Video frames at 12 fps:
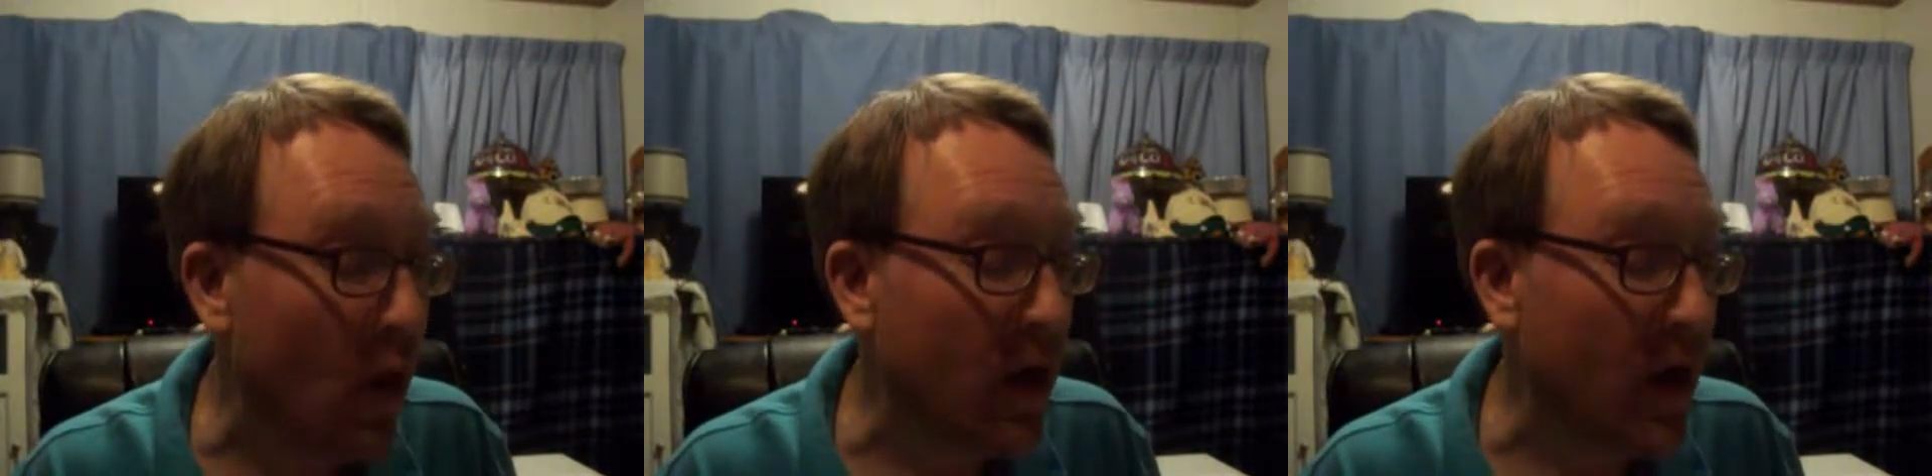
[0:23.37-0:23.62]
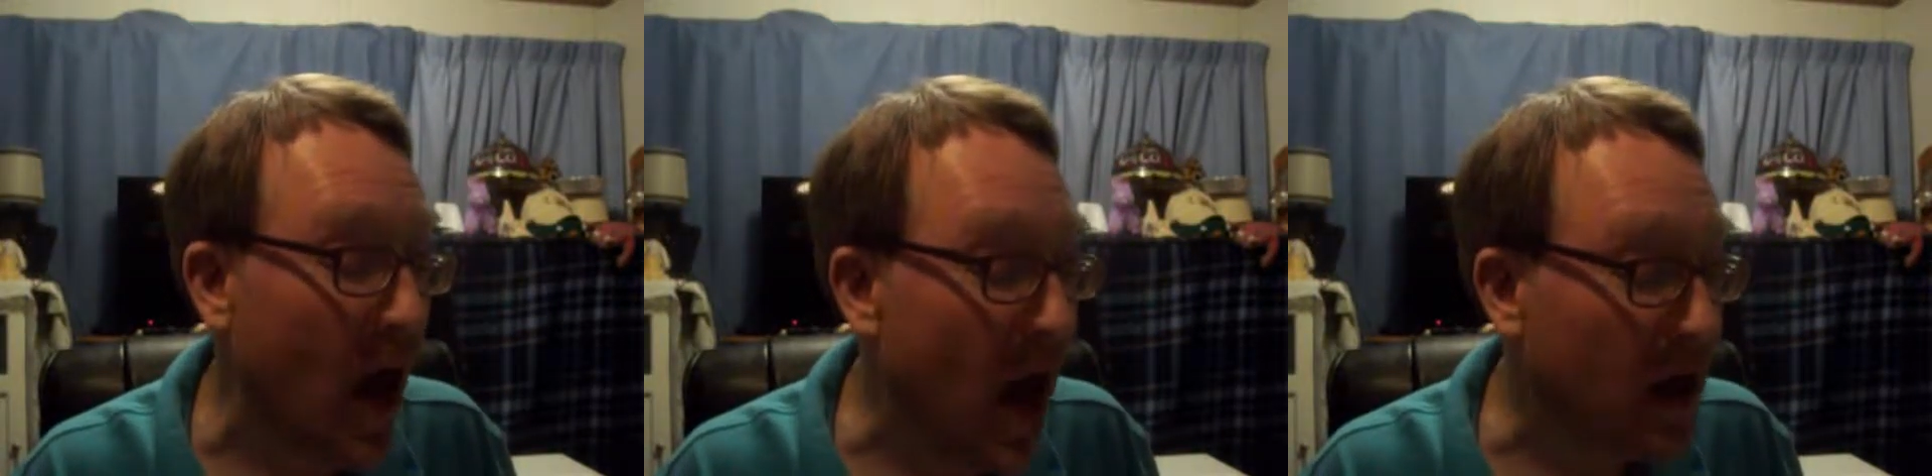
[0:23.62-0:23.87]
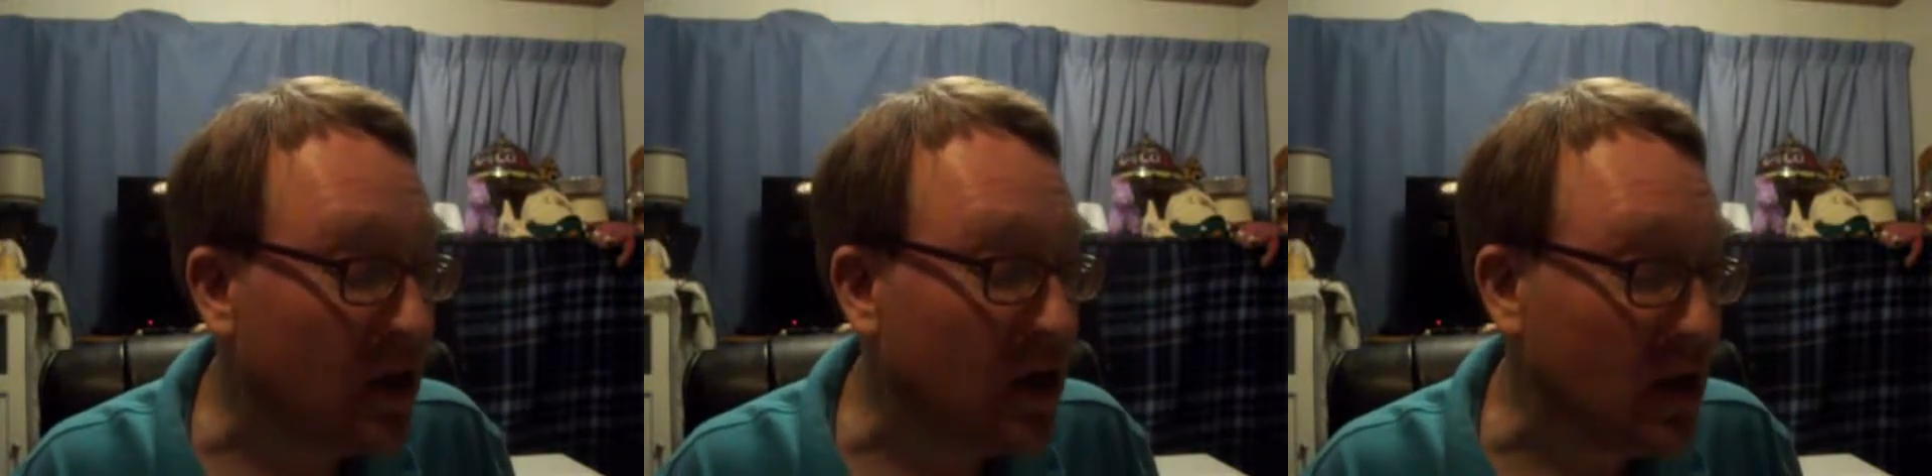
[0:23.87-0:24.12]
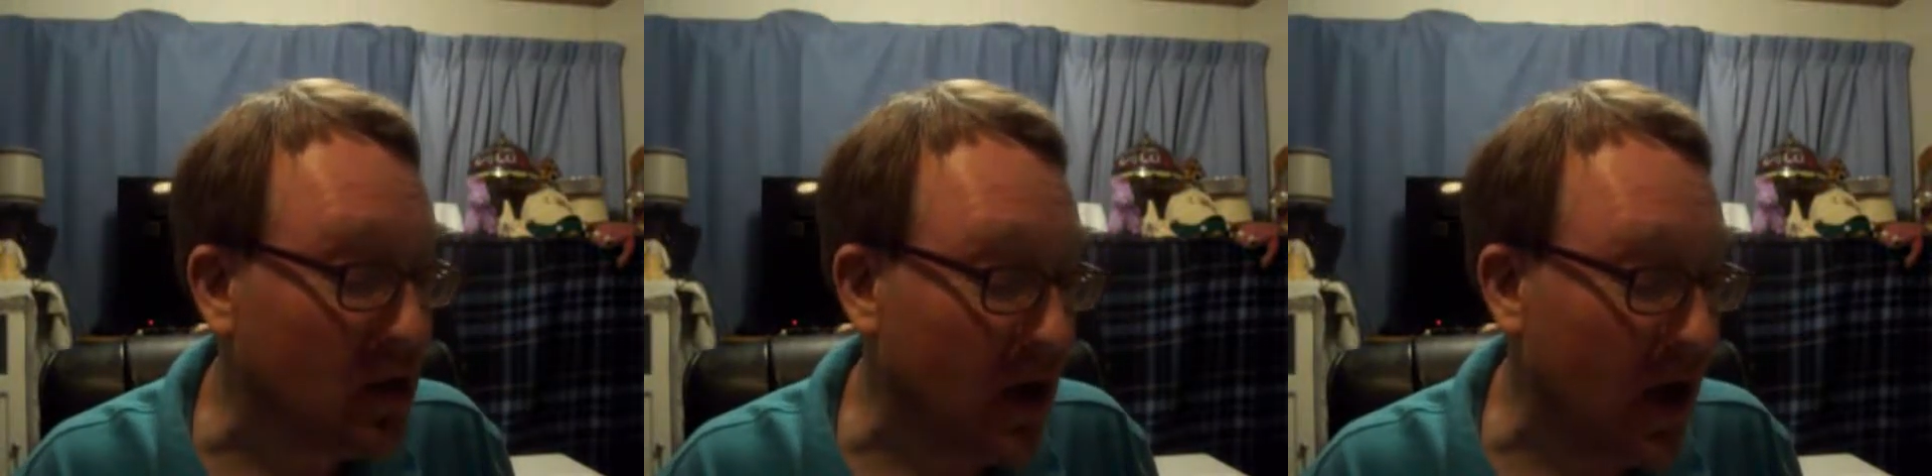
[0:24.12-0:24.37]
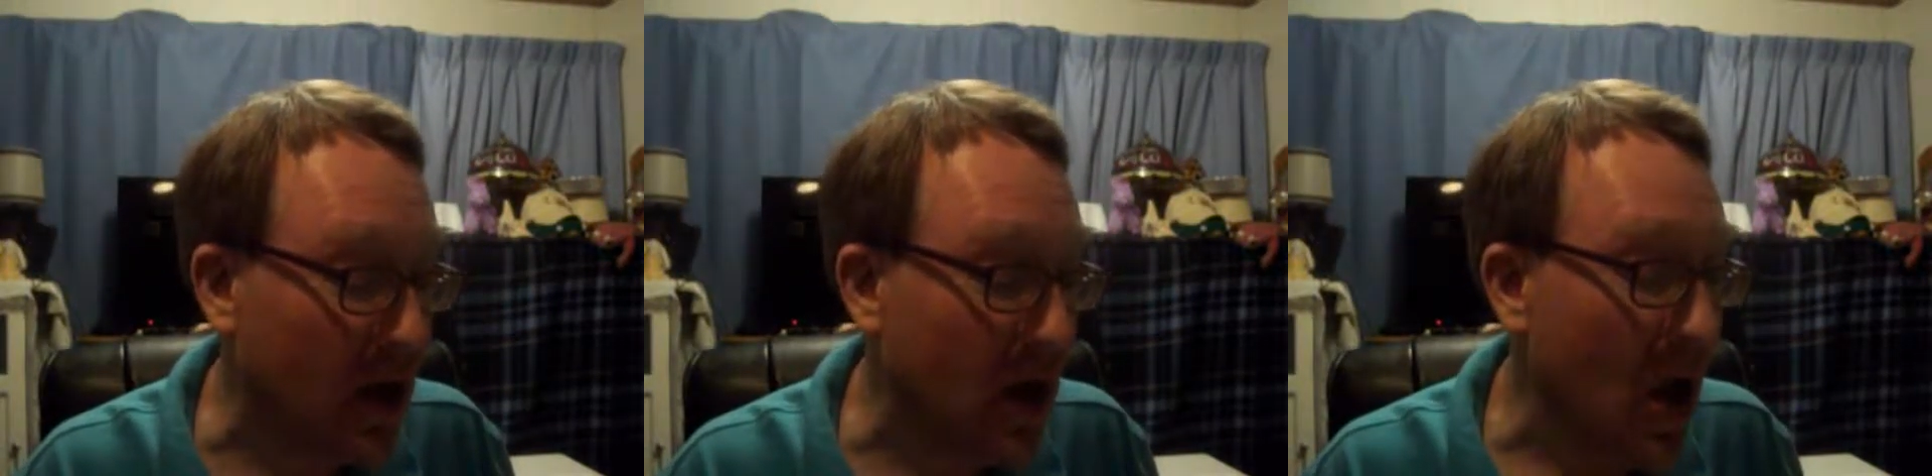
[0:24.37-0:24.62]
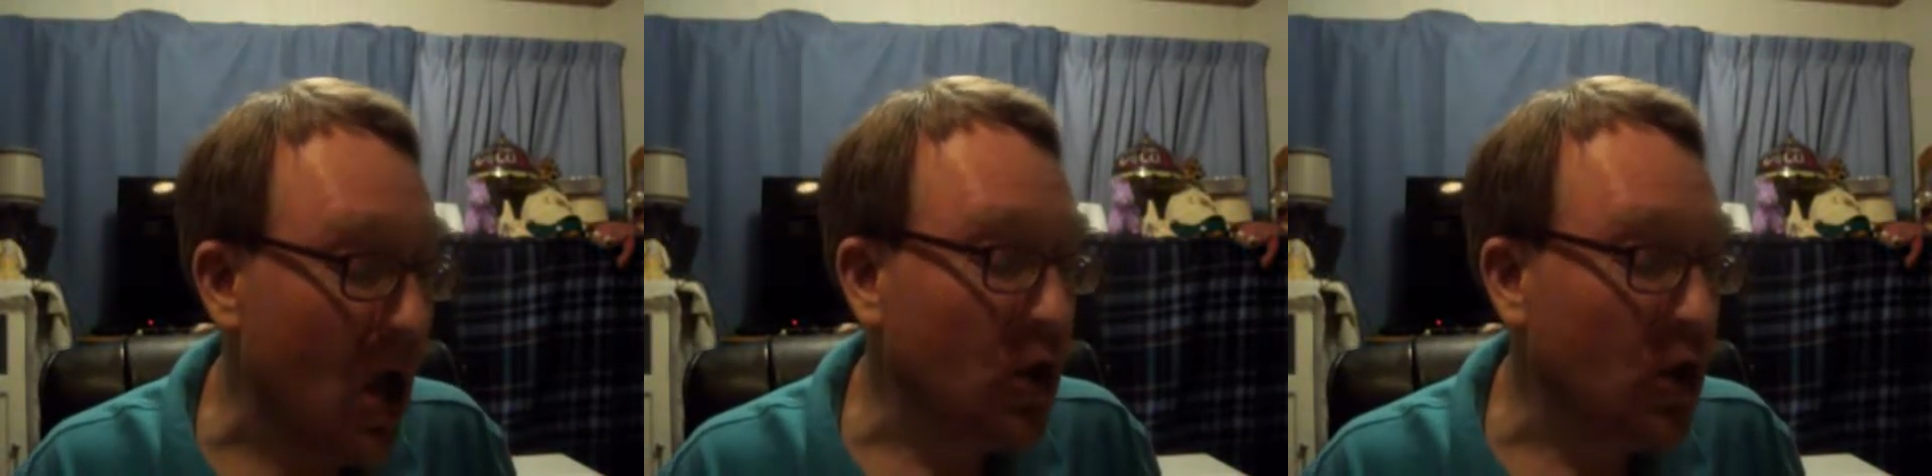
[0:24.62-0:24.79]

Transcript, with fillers: with oxygen